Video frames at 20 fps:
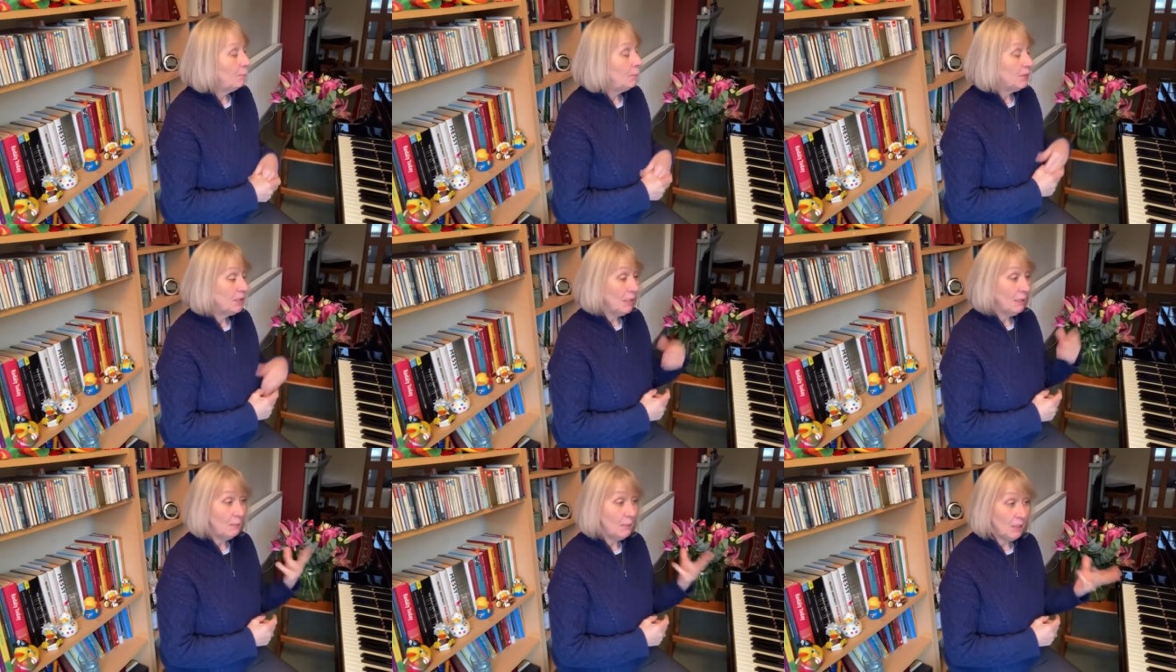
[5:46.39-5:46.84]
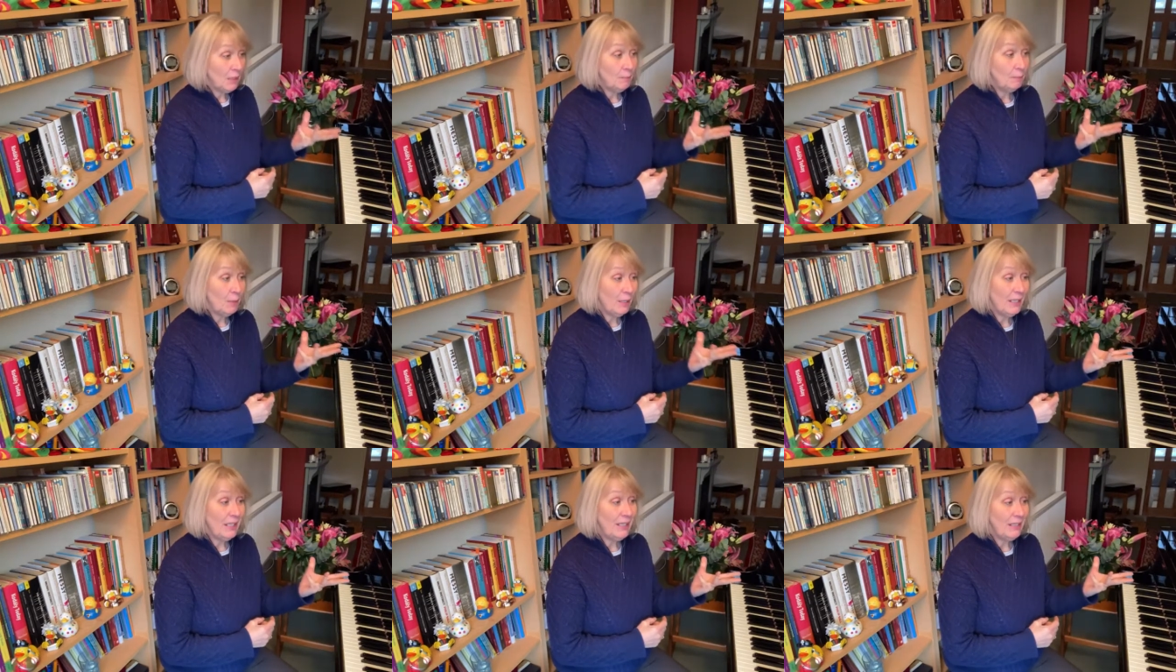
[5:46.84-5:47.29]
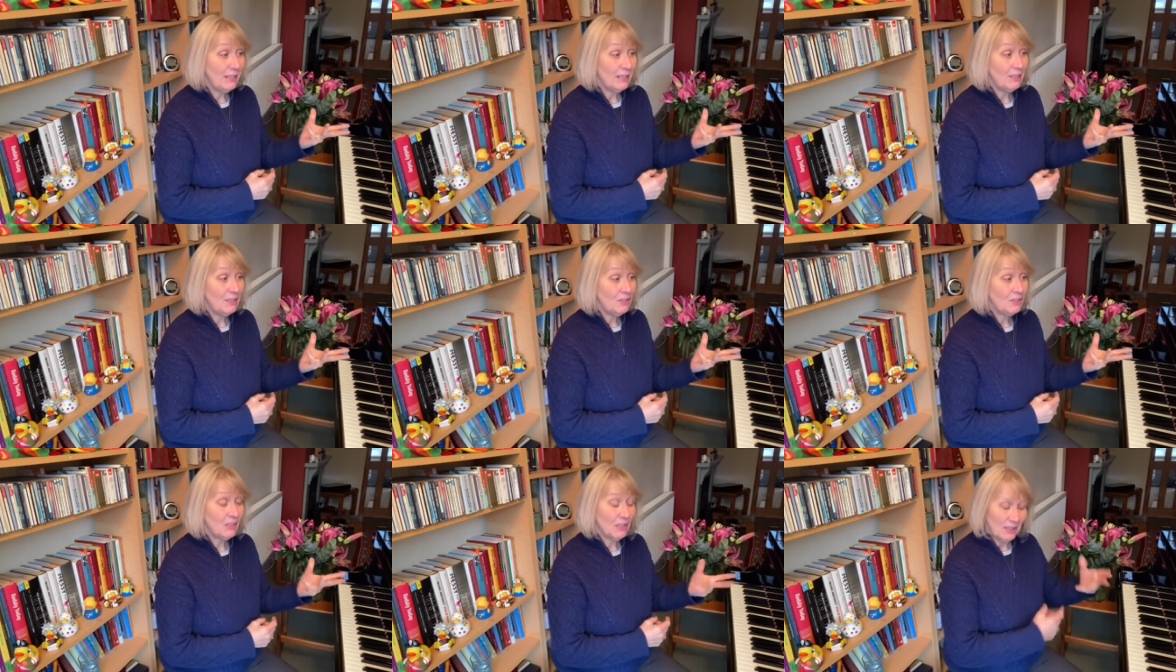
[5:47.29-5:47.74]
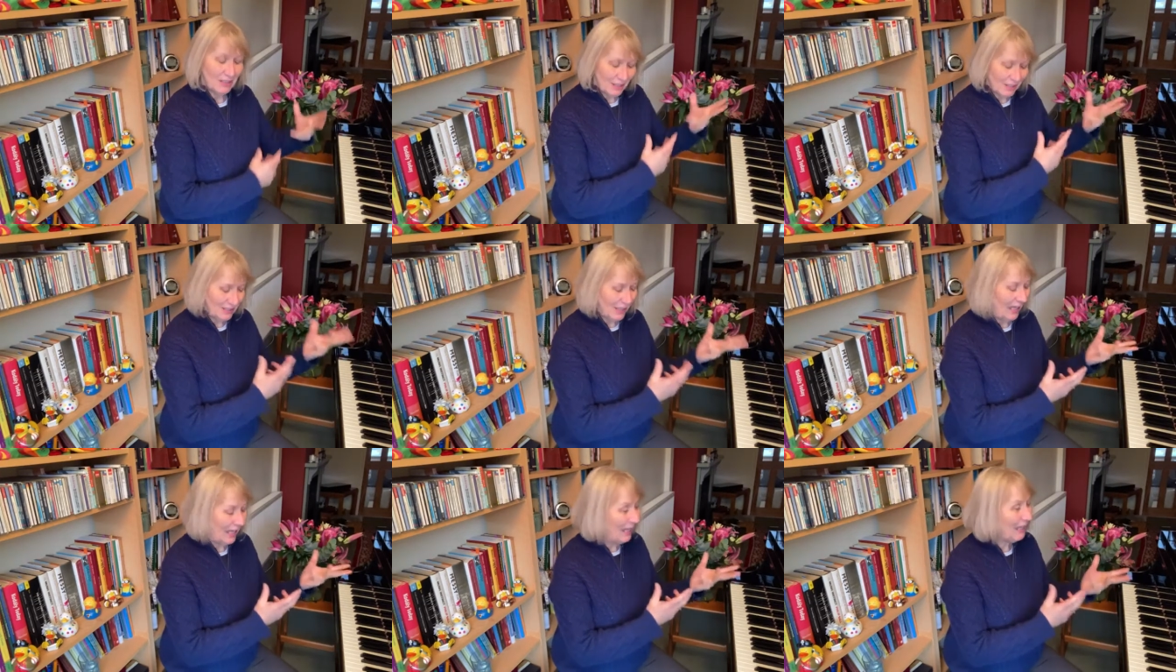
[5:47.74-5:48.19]
But I might play this, and
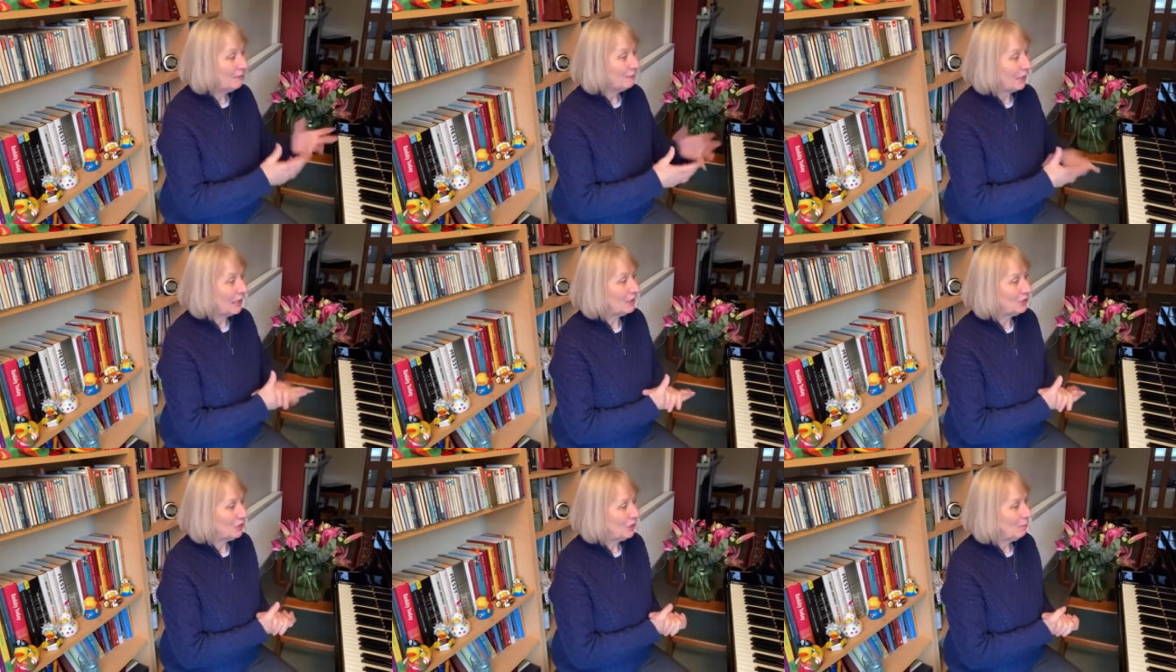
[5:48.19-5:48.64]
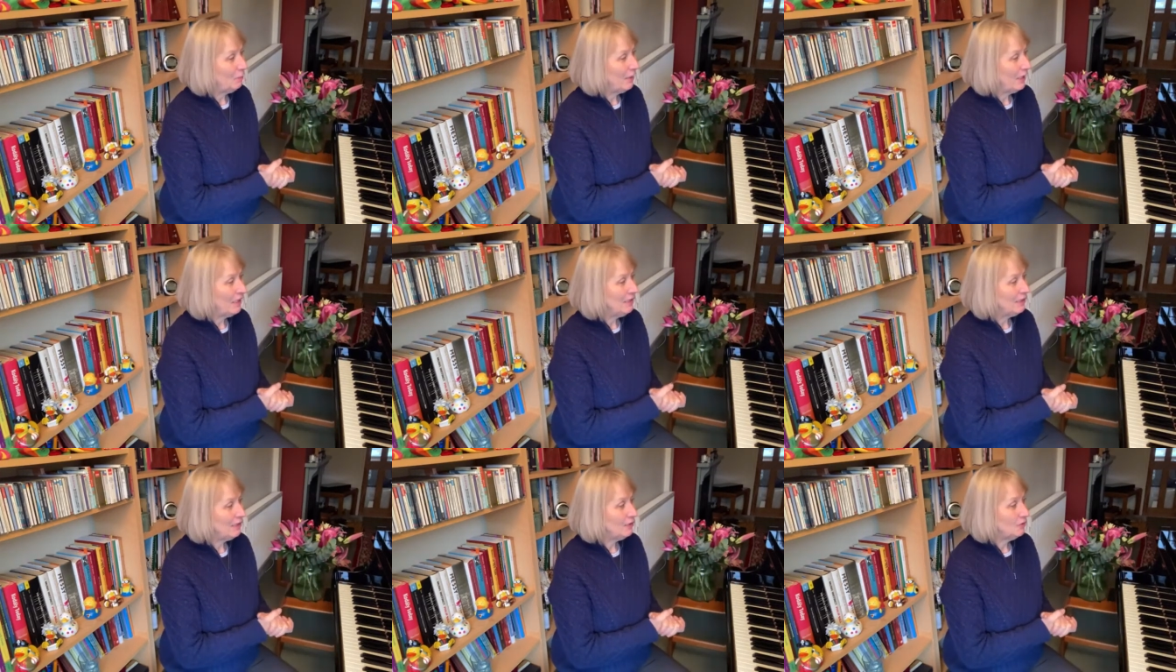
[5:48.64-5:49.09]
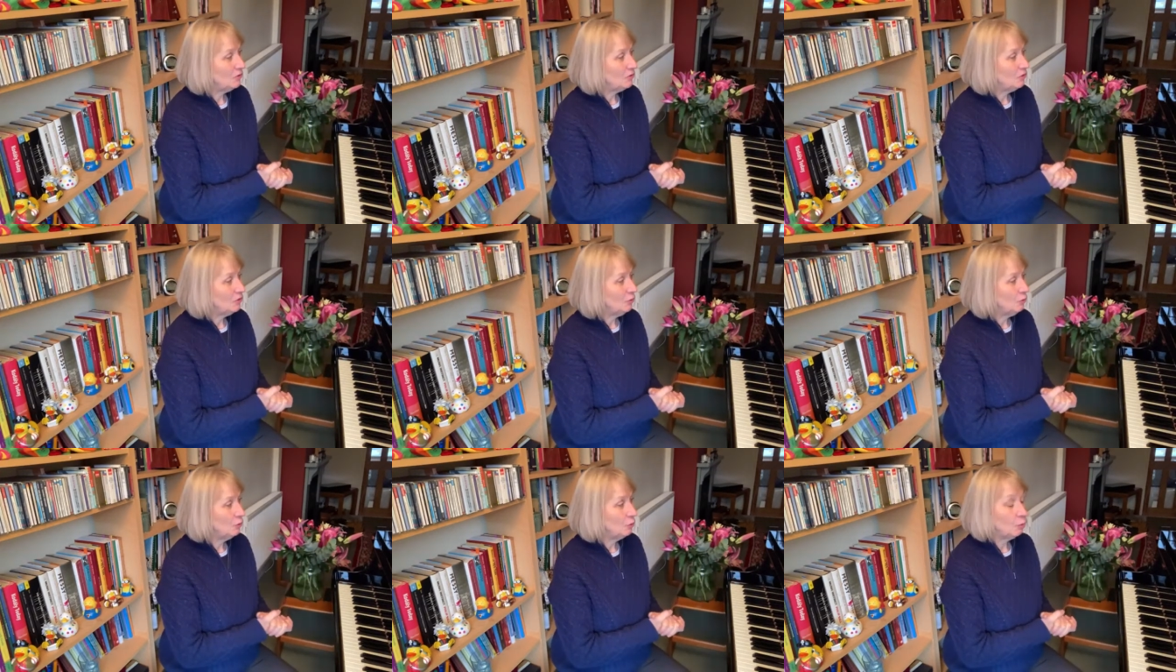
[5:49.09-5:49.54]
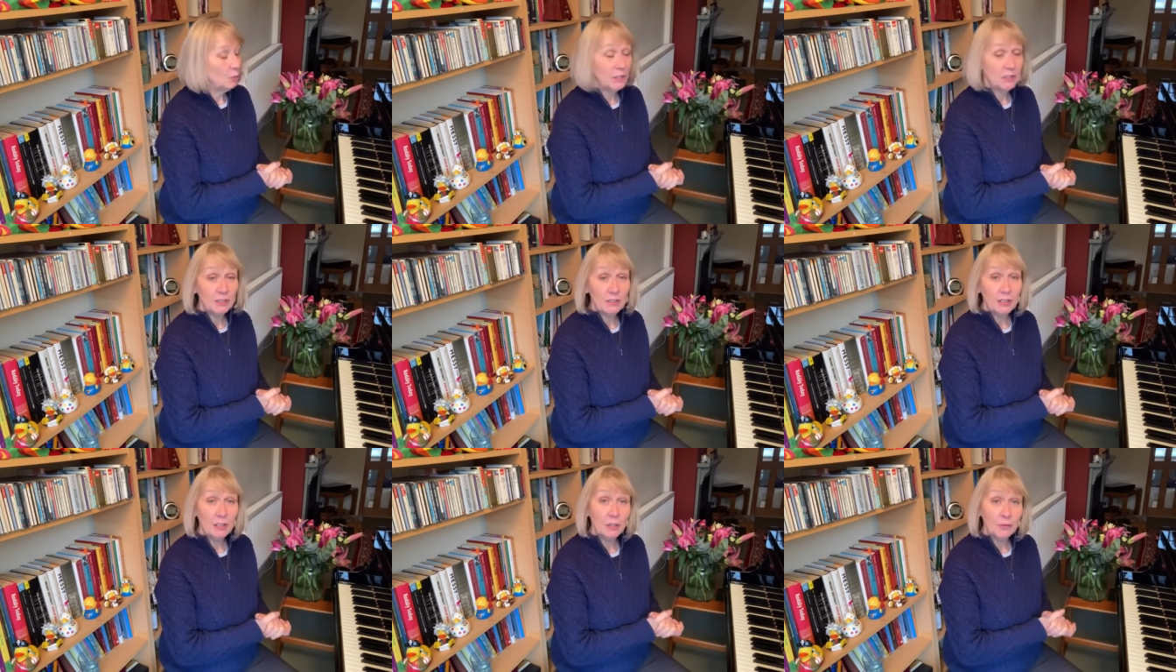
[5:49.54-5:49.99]
I have actually played it to
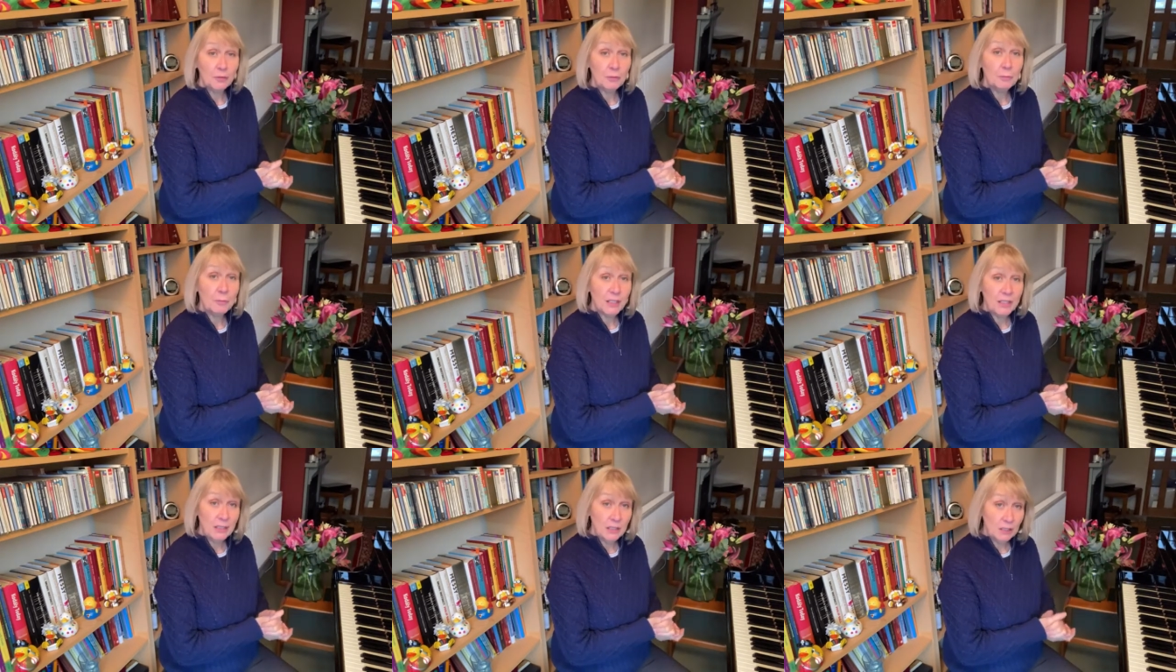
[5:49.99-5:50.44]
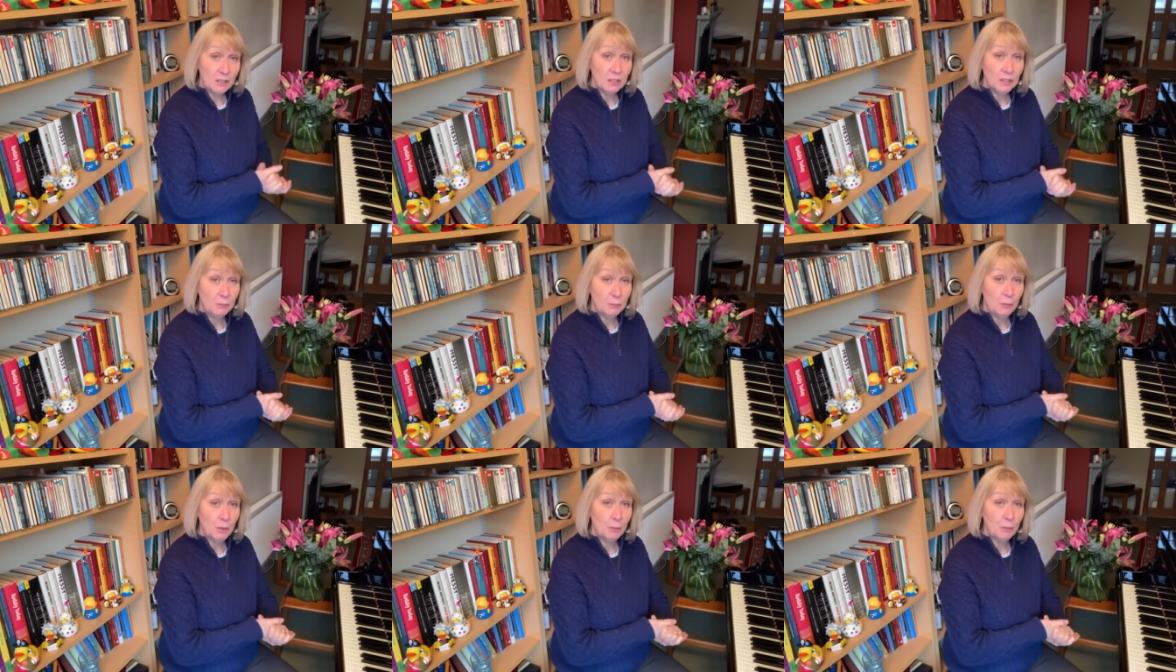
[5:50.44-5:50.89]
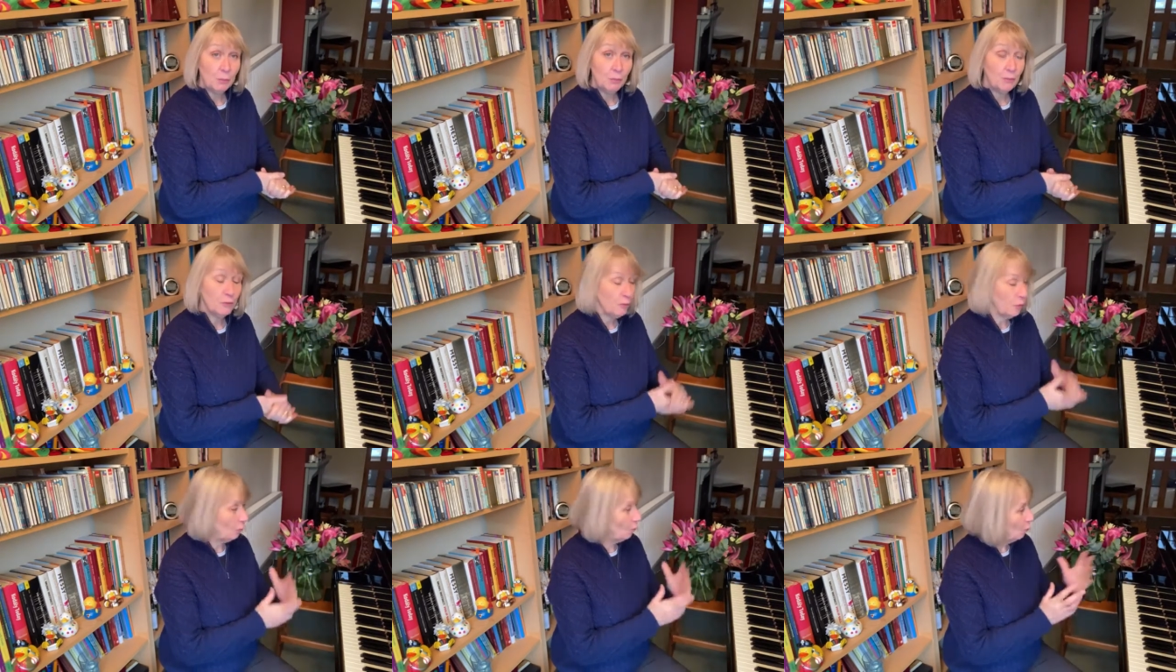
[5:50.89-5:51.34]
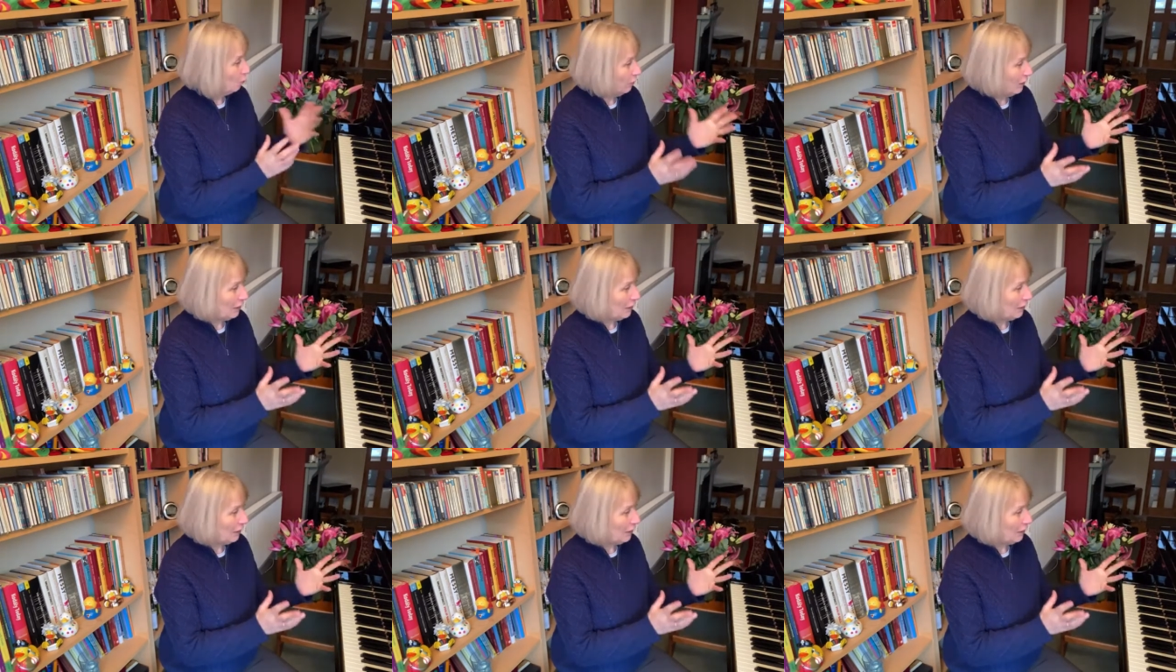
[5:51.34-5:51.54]
quite a lot of my younger pupils who are